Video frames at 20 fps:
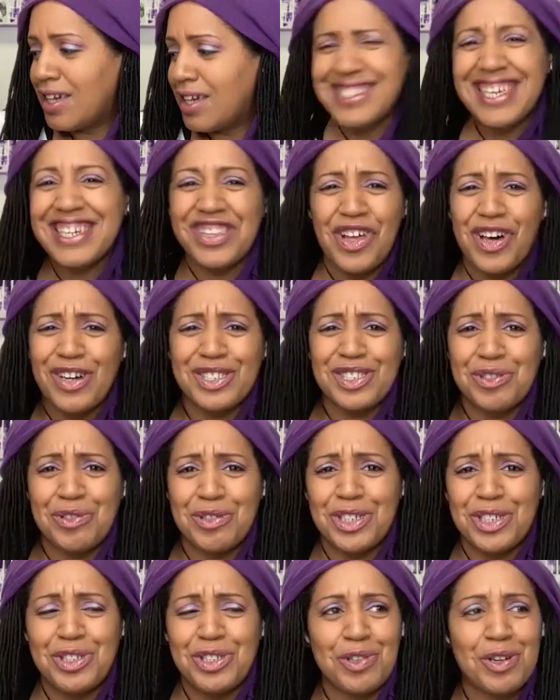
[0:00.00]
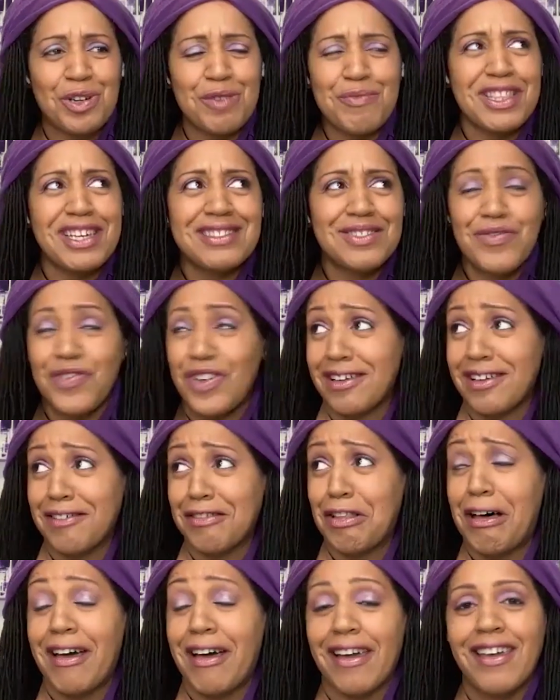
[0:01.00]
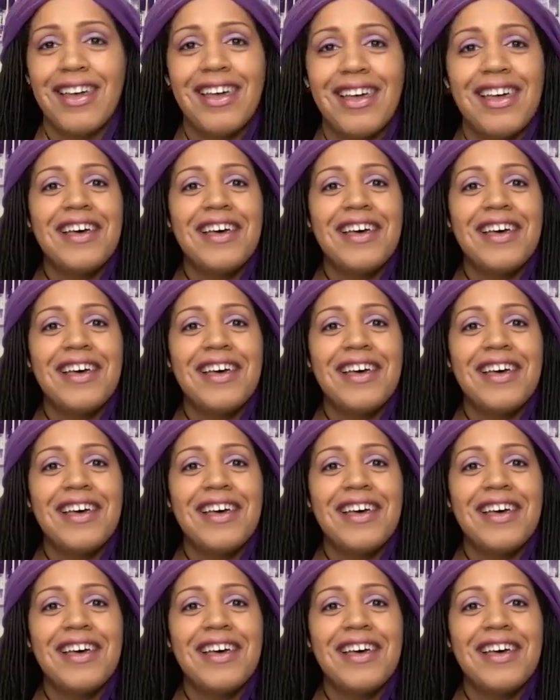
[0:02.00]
I said long story short, but that's a fucking lie.